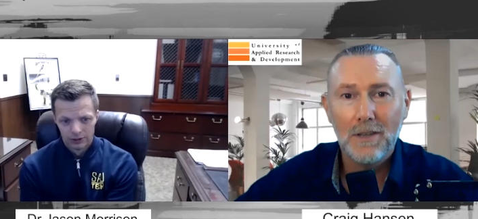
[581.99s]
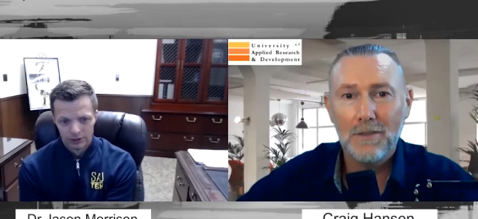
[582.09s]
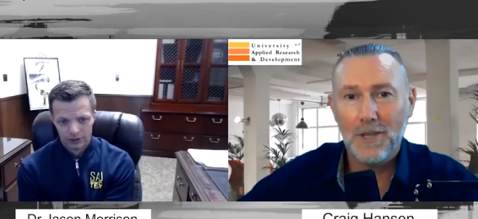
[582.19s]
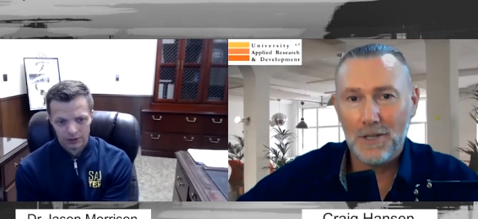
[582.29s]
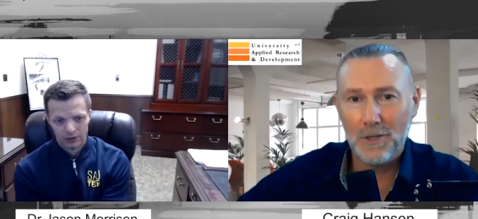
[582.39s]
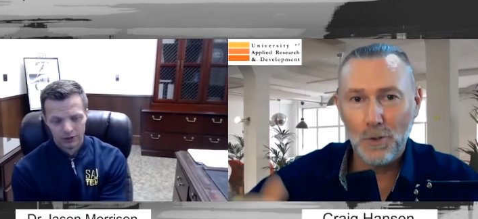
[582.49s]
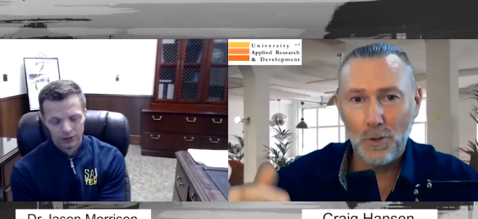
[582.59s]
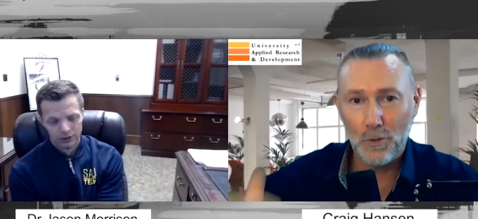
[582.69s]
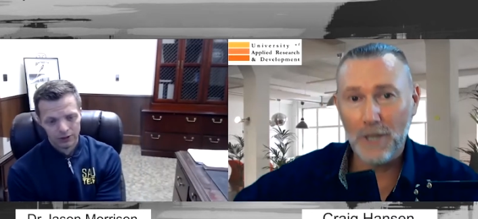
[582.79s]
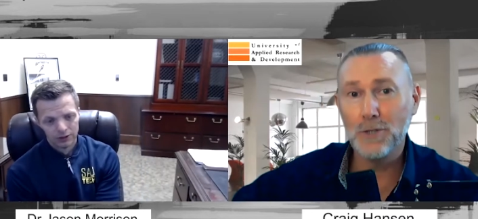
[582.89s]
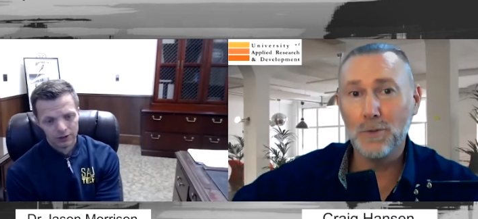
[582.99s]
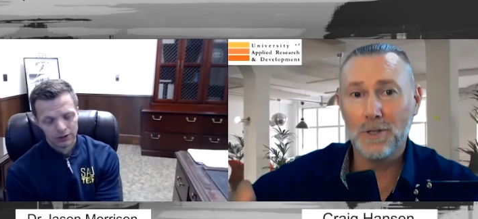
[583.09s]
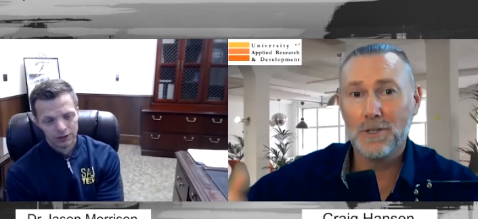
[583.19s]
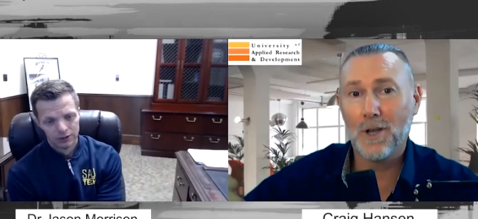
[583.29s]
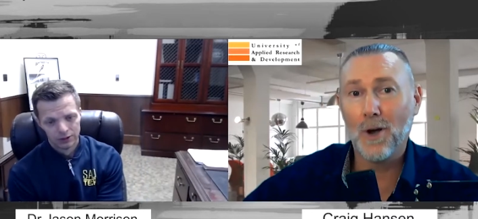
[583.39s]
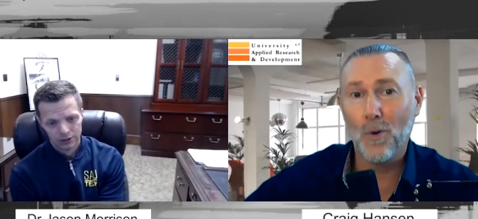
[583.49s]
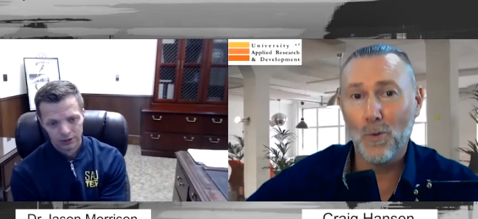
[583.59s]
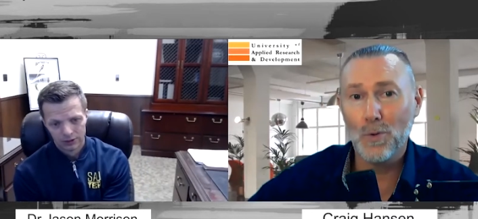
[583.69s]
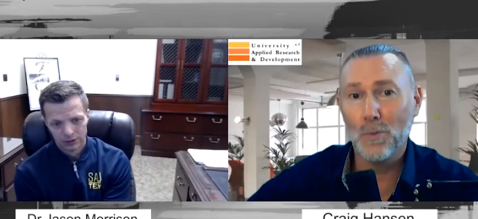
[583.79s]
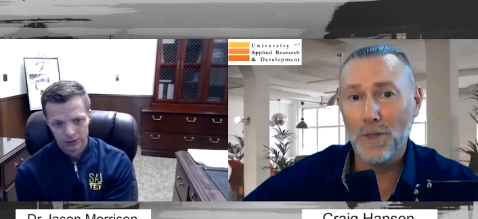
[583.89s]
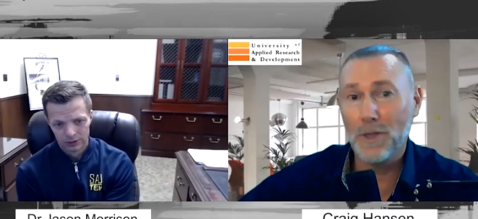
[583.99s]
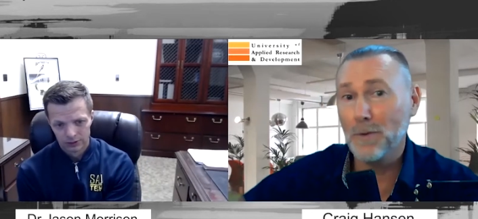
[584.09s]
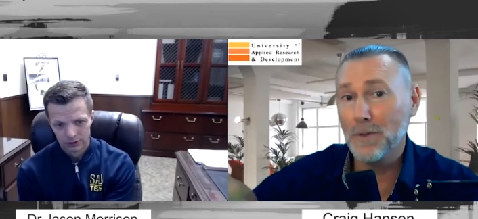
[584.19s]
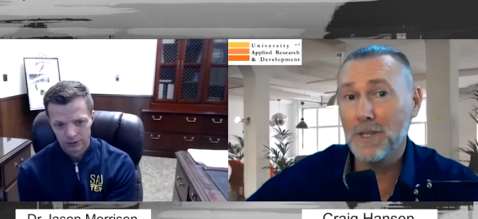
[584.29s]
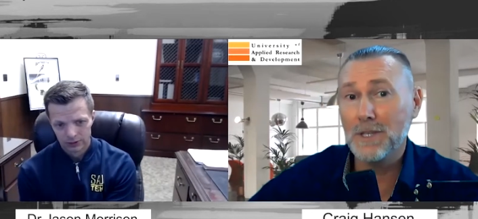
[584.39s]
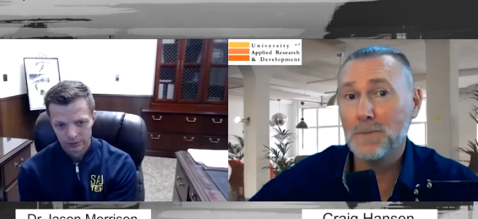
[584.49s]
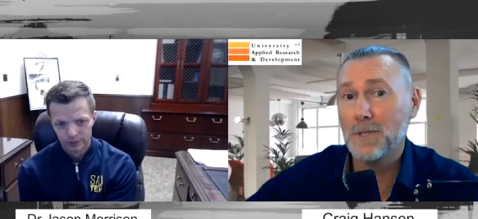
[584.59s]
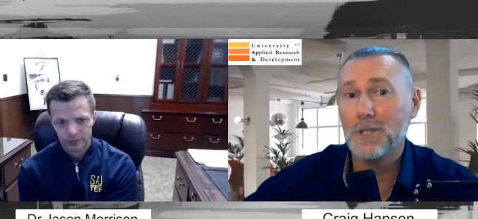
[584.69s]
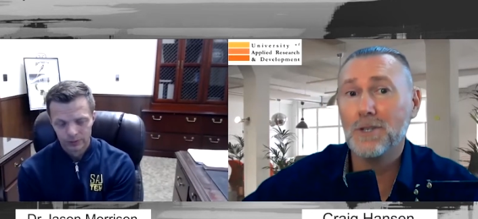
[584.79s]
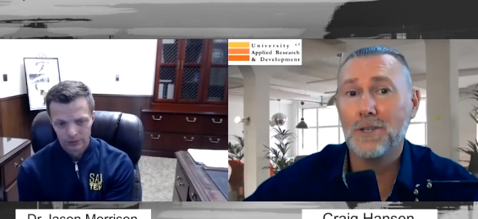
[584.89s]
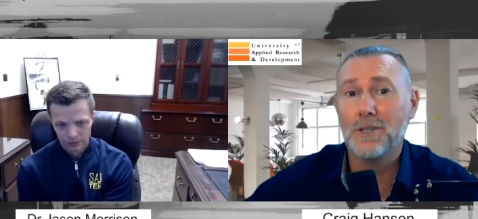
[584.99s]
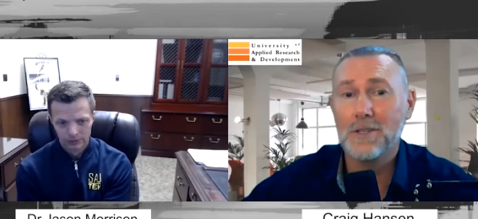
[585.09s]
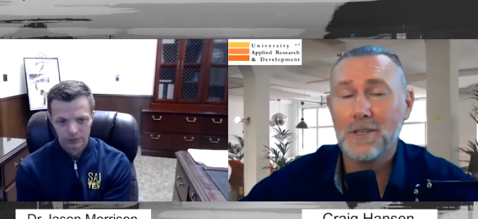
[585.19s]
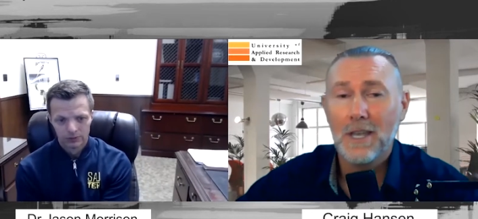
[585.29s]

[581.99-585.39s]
Speaker 1: that your graduates hold when they're in these positions.